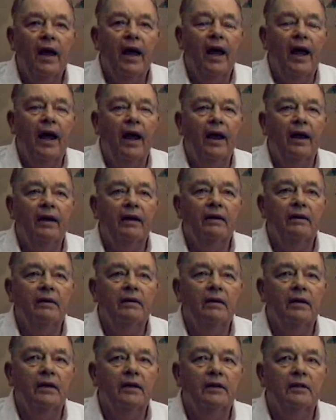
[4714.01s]

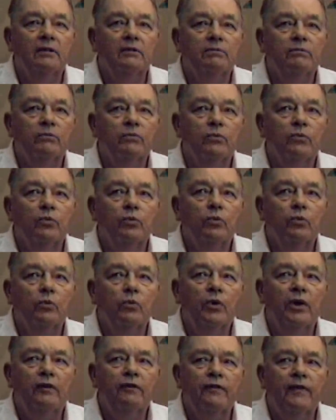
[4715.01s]
and
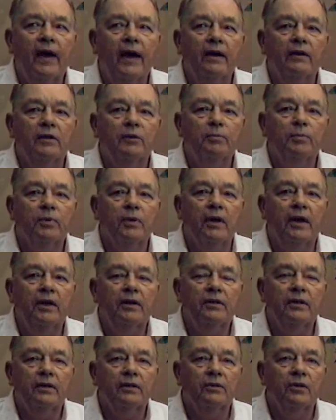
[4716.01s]
we found a
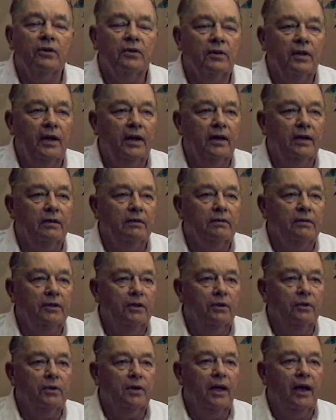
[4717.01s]
place that looked like
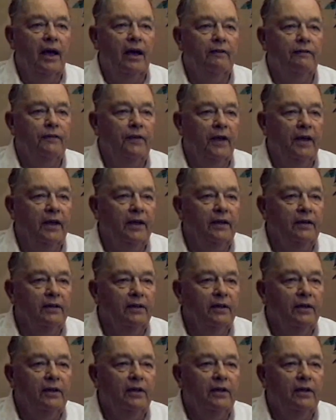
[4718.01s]
a cafe,